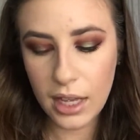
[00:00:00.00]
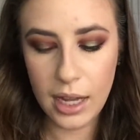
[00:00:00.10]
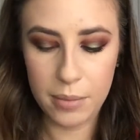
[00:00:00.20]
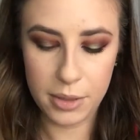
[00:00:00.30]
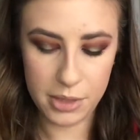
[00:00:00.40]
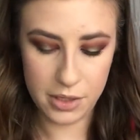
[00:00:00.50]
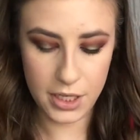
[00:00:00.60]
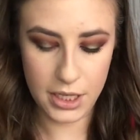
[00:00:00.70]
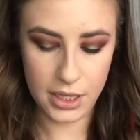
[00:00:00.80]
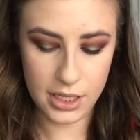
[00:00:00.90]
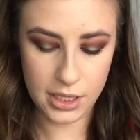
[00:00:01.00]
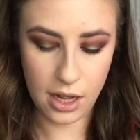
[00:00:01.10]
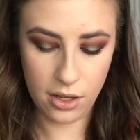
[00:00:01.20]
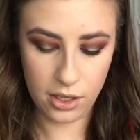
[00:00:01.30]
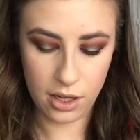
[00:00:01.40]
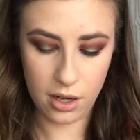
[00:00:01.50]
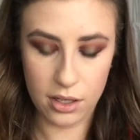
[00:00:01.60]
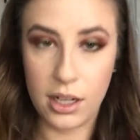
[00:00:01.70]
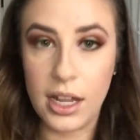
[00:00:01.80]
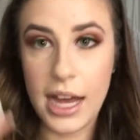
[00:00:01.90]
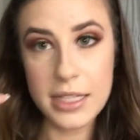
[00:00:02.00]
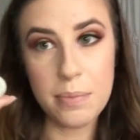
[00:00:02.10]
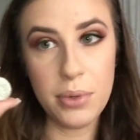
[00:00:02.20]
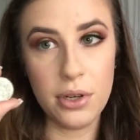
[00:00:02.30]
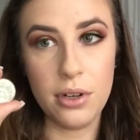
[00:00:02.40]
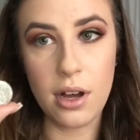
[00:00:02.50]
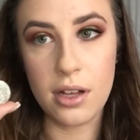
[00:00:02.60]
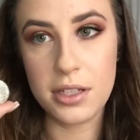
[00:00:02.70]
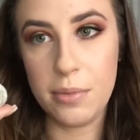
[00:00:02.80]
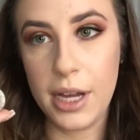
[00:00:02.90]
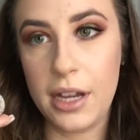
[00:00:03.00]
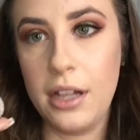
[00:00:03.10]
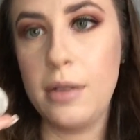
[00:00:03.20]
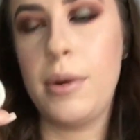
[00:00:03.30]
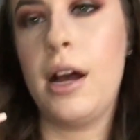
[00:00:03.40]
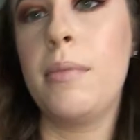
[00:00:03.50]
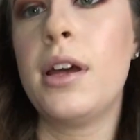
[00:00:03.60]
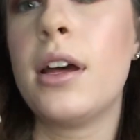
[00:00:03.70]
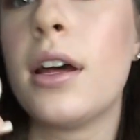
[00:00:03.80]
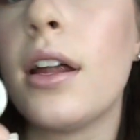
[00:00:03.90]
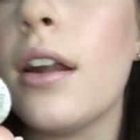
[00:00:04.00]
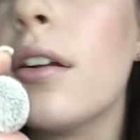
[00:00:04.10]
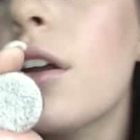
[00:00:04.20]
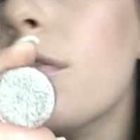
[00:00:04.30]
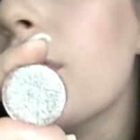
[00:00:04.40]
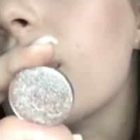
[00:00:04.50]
I'm going to be doing this color called Glass Bowl, also by Colourpop. I don't know if you